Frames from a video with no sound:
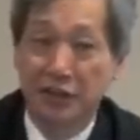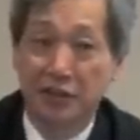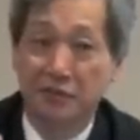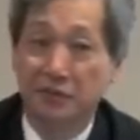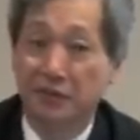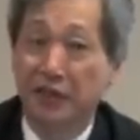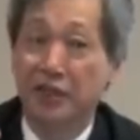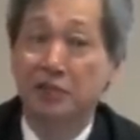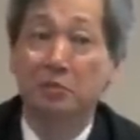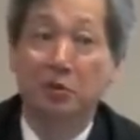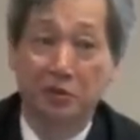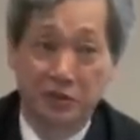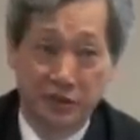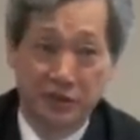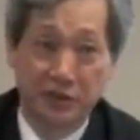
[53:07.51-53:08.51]
such
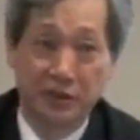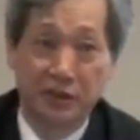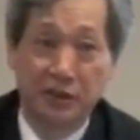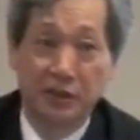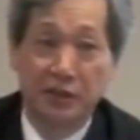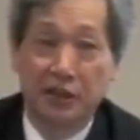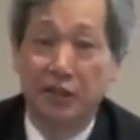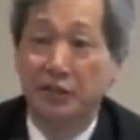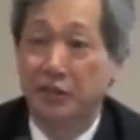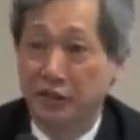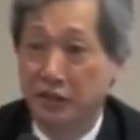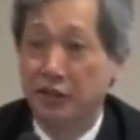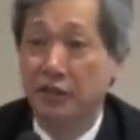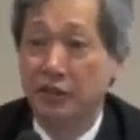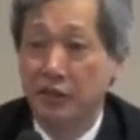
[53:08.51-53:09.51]
flashpoints, I
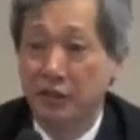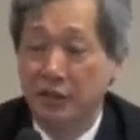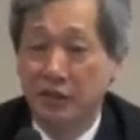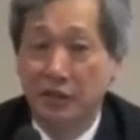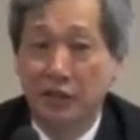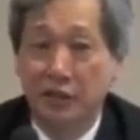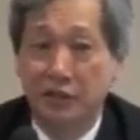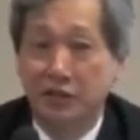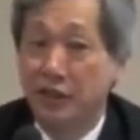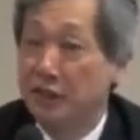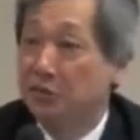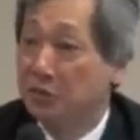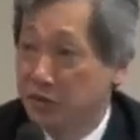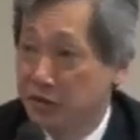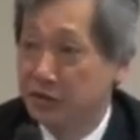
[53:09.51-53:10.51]
think, is
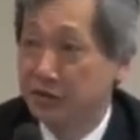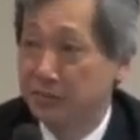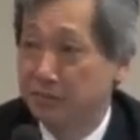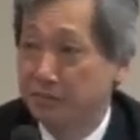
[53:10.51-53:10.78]
dangerous.